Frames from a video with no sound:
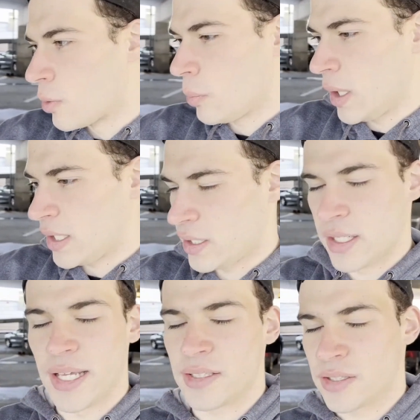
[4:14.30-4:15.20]
But
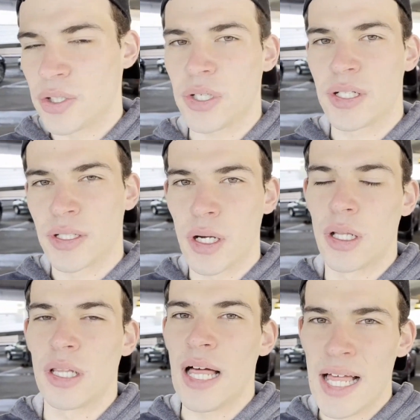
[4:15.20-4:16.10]
it took
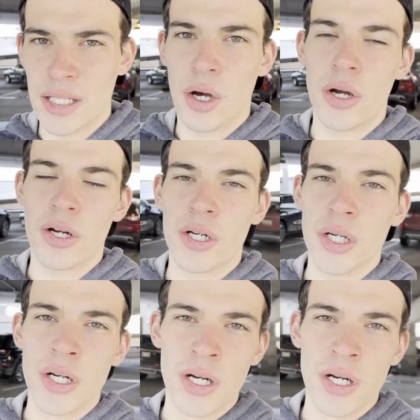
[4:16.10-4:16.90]
a lot longer